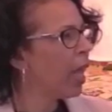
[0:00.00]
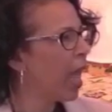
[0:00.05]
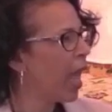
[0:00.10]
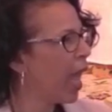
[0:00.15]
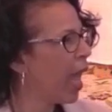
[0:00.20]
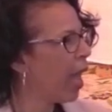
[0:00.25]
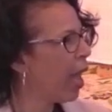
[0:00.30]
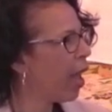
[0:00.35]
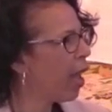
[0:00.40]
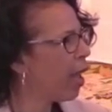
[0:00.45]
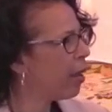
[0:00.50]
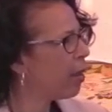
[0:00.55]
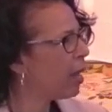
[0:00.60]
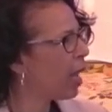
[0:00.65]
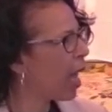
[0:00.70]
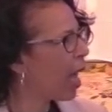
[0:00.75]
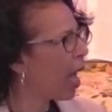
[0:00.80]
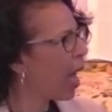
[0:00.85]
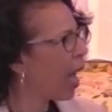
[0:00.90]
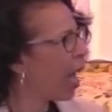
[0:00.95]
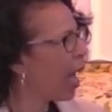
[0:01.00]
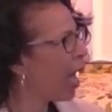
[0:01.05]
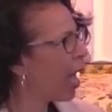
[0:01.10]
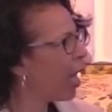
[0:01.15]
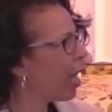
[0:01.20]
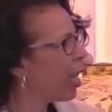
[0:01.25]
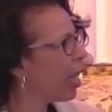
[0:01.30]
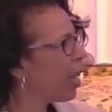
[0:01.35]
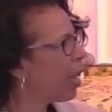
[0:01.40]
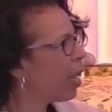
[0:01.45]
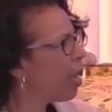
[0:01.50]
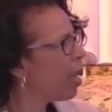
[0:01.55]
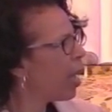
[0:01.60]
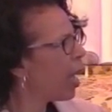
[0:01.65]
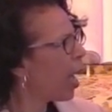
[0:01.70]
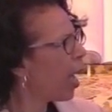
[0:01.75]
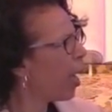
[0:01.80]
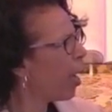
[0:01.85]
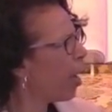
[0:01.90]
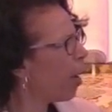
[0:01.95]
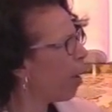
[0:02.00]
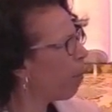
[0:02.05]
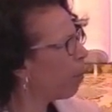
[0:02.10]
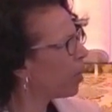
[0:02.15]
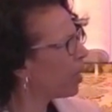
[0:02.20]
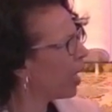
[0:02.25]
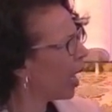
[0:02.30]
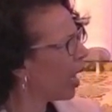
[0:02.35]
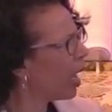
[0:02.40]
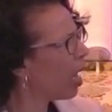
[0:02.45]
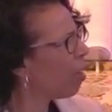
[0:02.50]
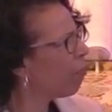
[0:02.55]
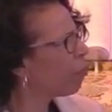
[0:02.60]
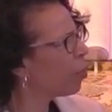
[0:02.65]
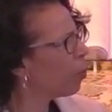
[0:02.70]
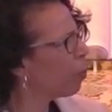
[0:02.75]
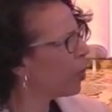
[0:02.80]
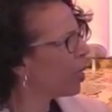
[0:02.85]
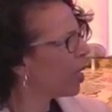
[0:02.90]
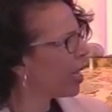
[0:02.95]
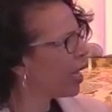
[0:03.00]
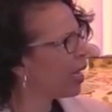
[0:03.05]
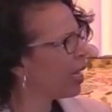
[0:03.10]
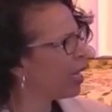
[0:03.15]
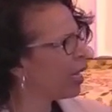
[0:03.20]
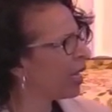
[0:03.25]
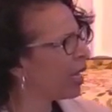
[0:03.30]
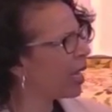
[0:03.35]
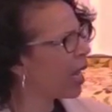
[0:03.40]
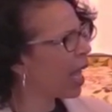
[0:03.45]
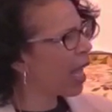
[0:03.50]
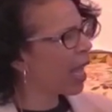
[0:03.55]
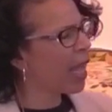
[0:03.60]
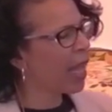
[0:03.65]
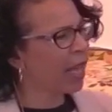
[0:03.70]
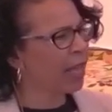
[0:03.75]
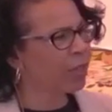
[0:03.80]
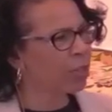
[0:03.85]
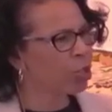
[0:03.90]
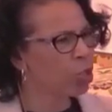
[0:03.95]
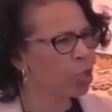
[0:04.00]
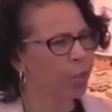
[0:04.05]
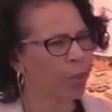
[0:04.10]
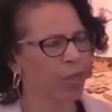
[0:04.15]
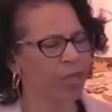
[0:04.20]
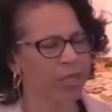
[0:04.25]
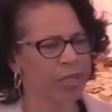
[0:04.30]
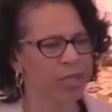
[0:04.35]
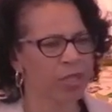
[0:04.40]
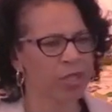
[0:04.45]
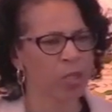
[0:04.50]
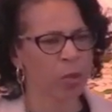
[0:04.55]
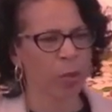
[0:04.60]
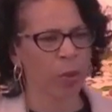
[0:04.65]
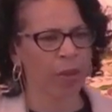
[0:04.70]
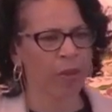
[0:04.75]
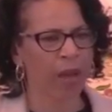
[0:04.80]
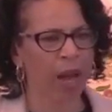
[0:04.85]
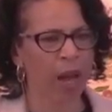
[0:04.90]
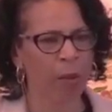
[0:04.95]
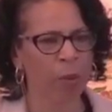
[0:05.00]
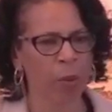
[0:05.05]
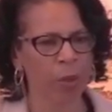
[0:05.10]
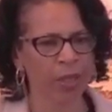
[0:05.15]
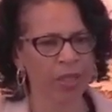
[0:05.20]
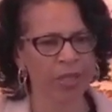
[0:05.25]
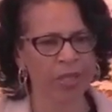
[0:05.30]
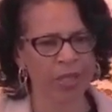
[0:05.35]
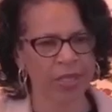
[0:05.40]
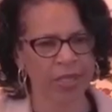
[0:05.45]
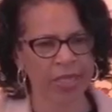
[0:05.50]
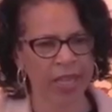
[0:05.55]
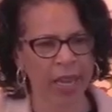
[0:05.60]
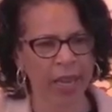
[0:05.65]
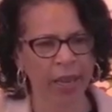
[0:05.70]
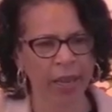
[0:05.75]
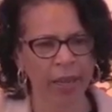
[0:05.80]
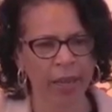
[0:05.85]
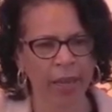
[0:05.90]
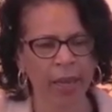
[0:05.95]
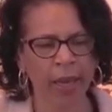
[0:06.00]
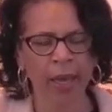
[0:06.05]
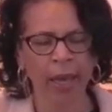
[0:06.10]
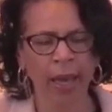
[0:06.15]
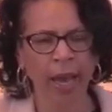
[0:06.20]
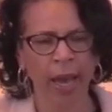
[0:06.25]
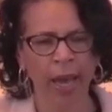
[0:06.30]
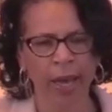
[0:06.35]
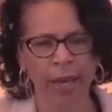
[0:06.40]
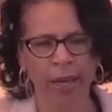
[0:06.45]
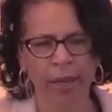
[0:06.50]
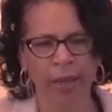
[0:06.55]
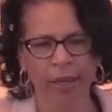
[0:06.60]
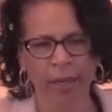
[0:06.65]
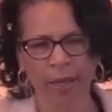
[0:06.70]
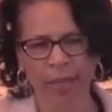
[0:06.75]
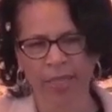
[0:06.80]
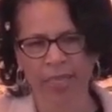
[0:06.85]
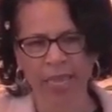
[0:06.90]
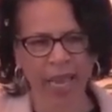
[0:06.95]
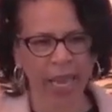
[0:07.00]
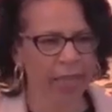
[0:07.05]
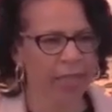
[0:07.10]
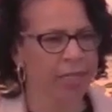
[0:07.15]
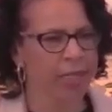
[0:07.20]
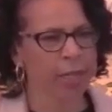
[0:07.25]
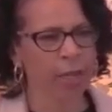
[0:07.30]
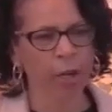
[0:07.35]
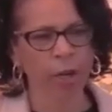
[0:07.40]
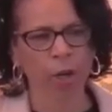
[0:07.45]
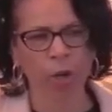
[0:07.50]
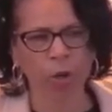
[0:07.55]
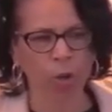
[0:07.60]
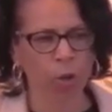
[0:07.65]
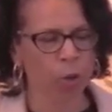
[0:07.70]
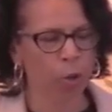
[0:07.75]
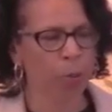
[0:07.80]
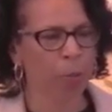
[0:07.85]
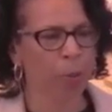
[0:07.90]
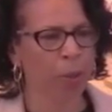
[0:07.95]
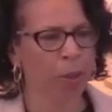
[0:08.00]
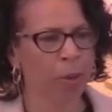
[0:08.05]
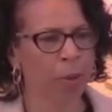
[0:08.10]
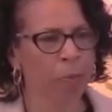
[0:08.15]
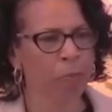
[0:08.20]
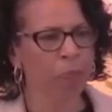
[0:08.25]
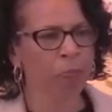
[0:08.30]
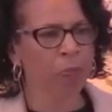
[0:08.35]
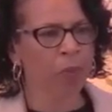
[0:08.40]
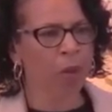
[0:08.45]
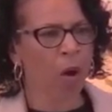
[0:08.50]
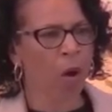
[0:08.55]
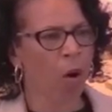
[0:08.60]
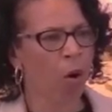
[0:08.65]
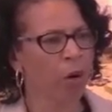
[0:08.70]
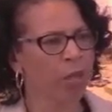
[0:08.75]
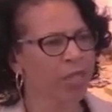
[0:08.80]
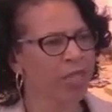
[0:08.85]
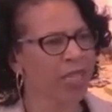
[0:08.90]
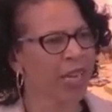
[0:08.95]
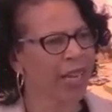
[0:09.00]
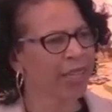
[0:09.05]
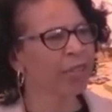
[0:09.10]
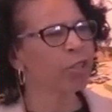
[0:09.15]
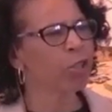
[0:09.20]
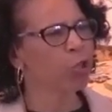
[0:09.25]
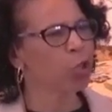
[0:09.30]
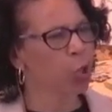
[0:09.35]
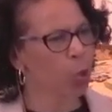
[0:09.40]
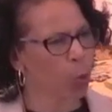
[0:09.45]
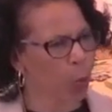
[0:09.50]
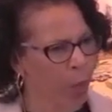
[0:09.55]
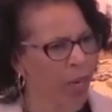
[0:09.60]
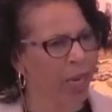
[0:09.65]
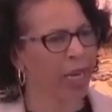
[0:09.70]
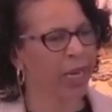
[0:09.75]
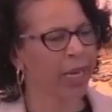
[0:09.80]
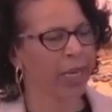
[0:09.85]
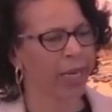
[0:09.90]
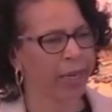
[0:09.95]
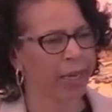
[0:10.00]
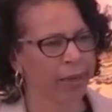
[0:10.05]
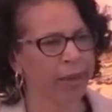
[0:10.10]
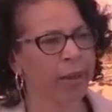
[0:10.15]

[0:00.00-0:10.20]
And I um, got off the plane and I had a choice as to whether I wanted to take uh, a taxi or Uber or take the train.